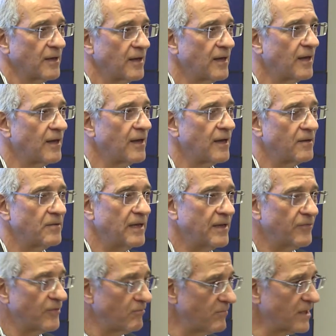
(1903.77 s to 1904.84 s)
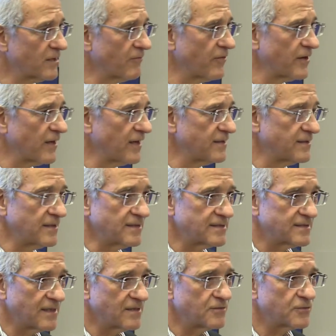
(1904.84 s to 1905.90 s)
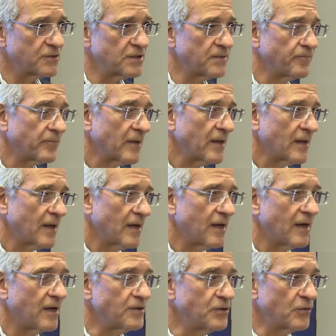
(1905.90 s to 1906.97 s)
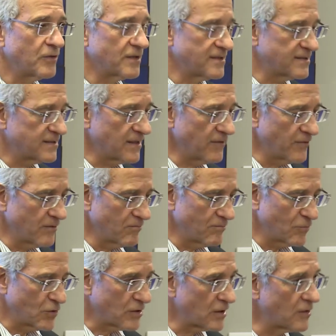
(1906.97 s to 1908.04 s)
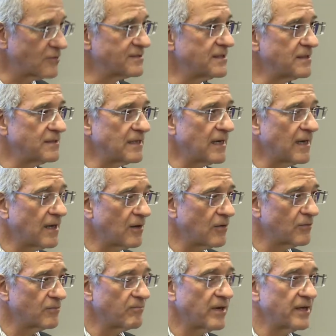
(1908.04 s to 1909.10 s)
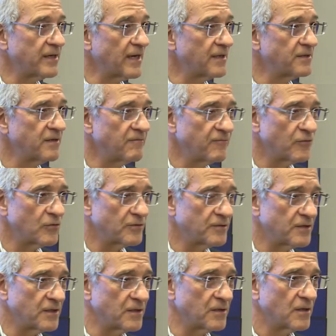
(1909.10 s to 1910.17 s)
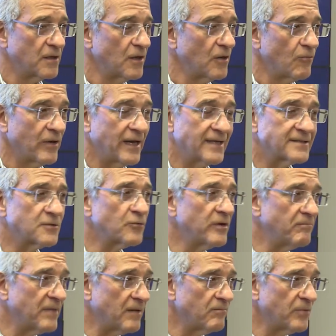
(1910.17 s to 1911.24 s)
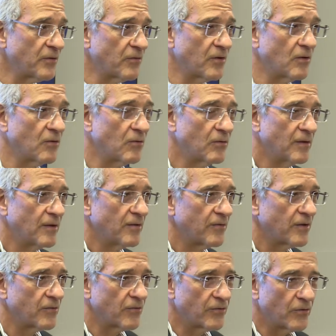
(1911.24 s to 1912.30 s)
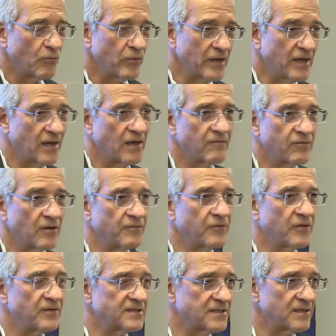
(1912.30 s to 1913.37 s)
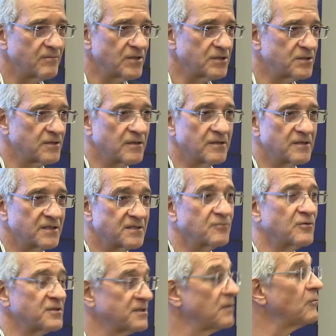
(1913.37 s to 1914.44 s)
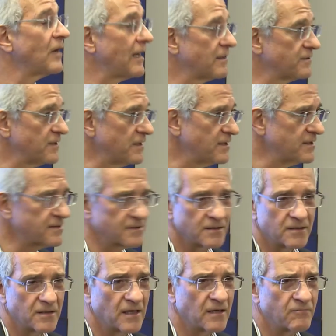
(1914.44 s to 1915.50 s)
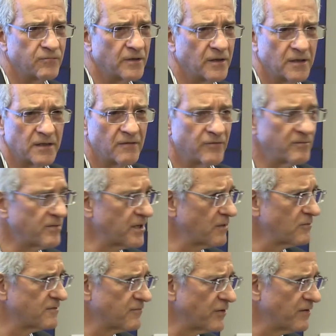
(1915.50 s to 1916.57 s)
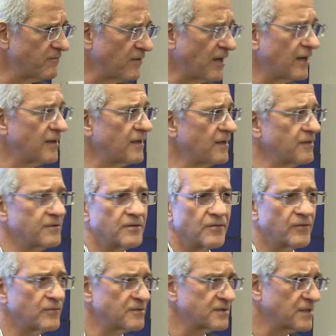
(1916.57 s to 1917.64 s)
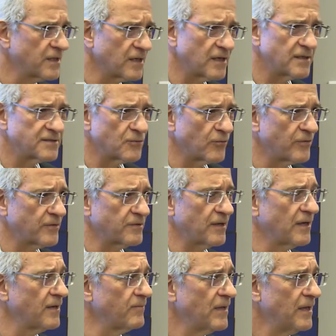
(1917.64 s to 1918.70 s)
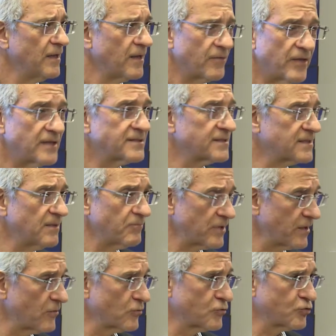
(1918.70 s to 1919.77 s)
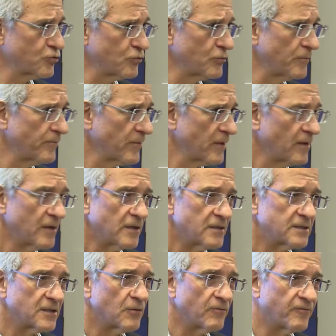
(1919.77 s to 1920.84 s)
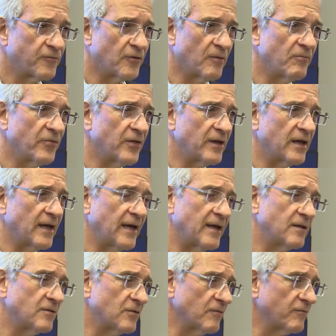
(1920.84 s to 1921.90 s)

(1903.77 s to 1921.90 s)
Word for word: uh, in the middle of the 19th century, uh, you can see them closing down by 1914. One has to remember, though, that although we have often this image that this was the Wild East and, and everybody was very violent and there was killings all the time, that's simply not true. So from the end